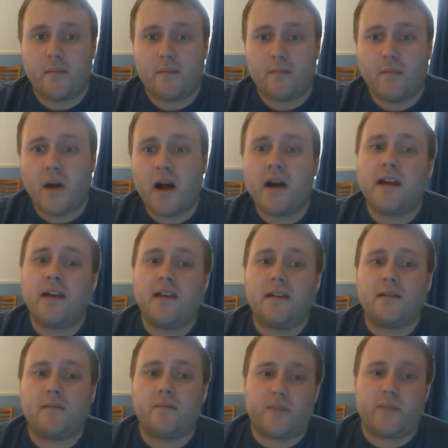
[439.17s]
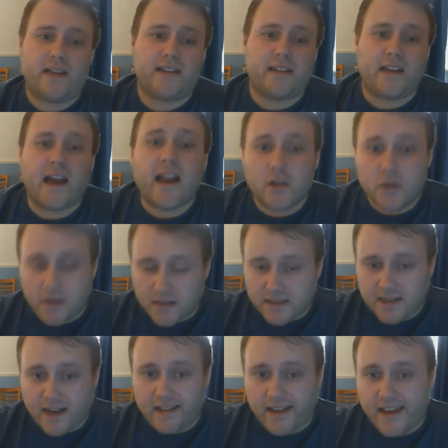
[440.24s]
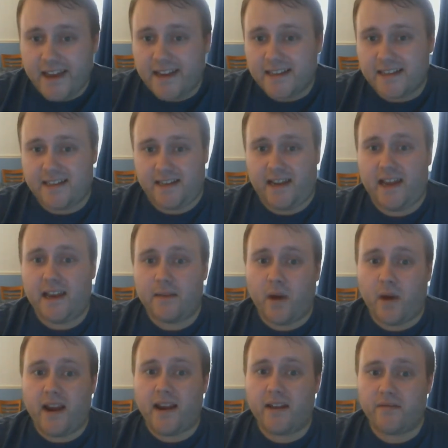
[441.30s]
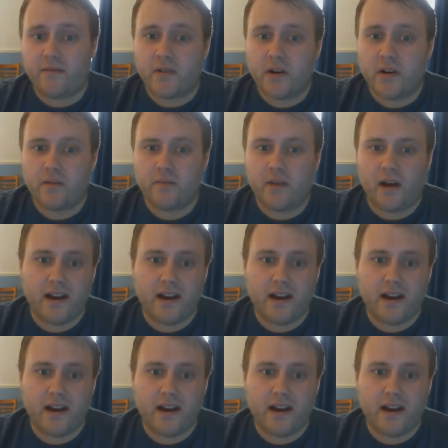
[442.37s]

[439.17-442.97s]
my P C, as you can tell, is in my living room.